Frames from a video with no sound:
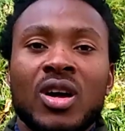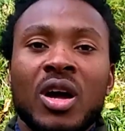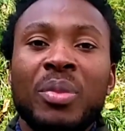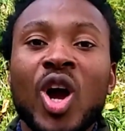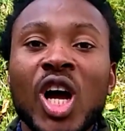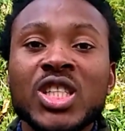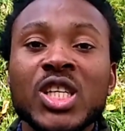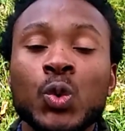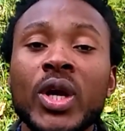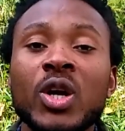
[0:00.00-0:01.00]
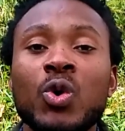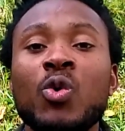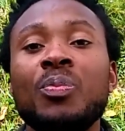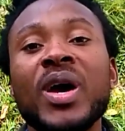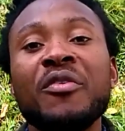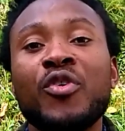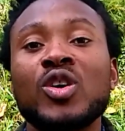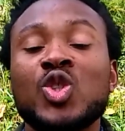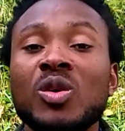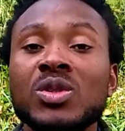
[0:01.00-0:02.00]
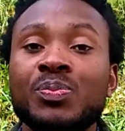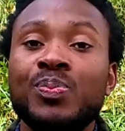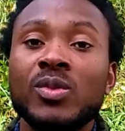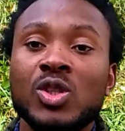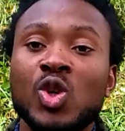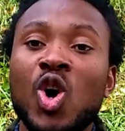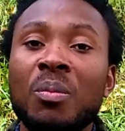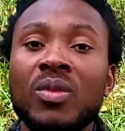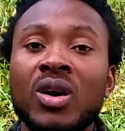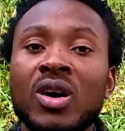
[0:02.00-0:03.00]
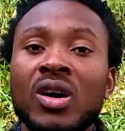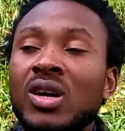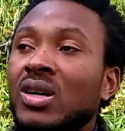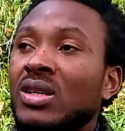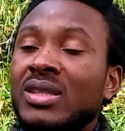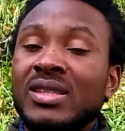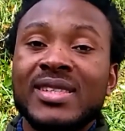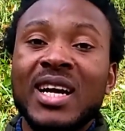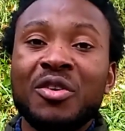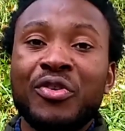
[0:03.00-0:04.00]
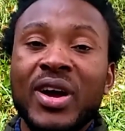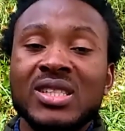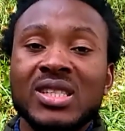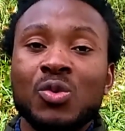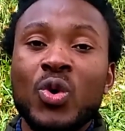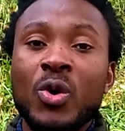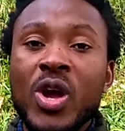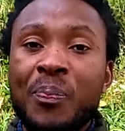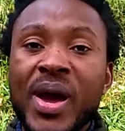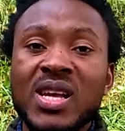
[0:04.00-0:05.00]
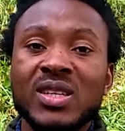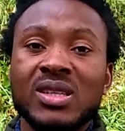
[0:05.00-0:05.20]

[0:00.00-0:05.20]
Because it's we will pay for some sacrifice. We pay